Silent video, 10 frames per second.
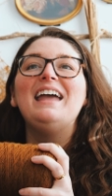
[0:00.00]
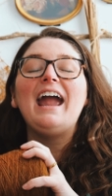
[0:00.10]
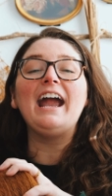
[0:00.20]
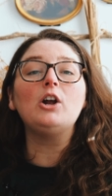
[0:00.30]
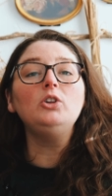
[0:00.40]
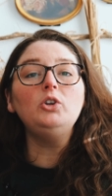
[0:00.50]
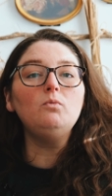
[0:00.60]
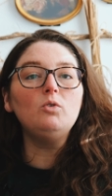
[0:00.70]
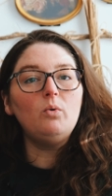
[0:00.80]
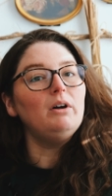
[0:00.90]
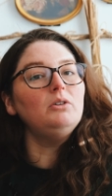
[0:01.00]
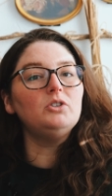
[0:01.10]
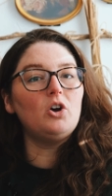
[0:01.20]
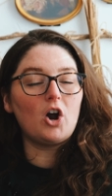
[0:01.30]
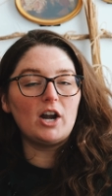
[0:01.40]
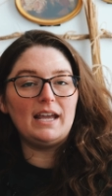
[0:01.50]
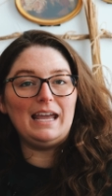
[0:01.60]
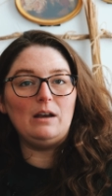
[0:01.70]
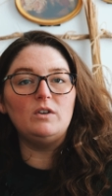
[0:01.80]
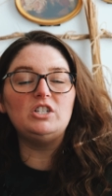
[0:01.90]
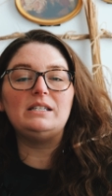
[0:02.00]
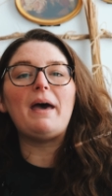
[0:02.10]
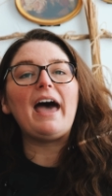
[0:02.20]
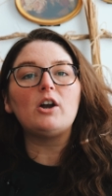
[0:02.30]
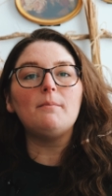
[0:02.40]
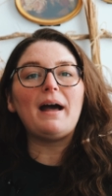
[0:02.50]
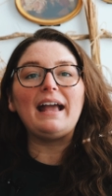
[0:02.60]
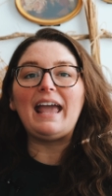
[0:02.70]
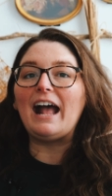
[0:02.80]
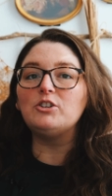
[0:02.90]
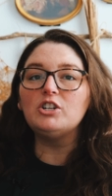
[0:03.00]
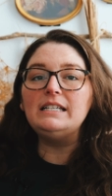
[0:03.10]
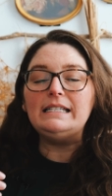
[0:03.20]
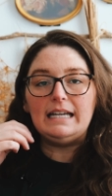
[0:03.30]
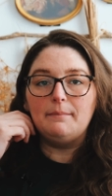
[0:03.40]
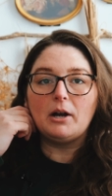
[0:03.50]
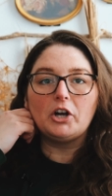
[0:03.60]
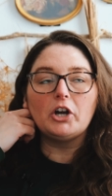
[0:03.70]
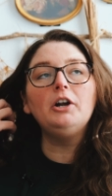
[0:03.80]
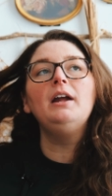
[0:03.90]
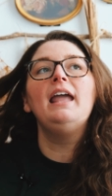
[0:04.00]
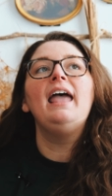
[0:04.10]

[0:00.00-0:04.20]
heirloom quilt cardigan, which is a pattern by Katrin Seeberger.